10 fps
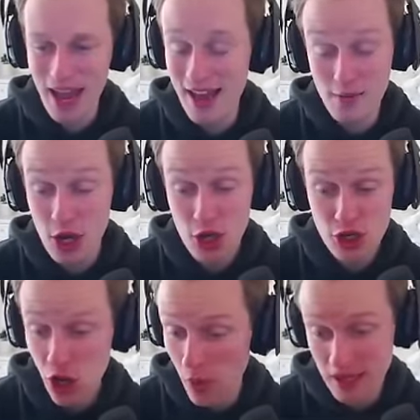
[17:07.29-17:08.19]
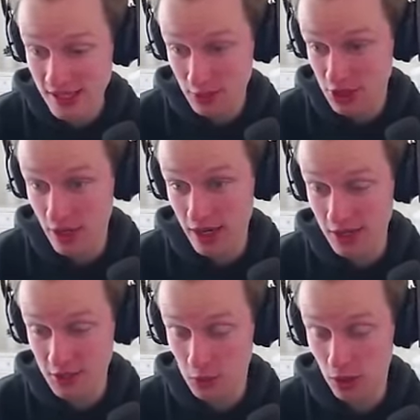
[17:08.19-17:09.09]
I have no idea what's going on in
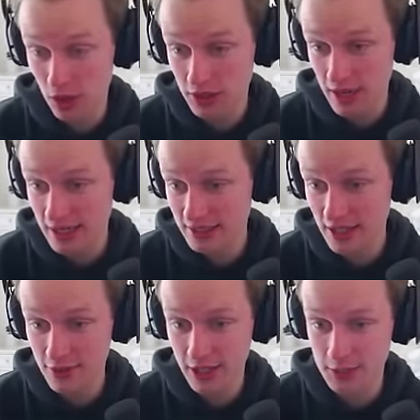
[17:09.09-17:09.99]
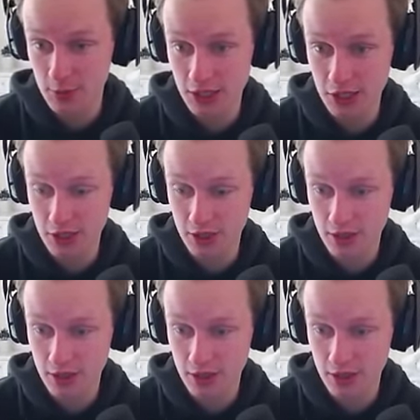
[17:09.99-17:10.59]
this world. I'd love an explanation.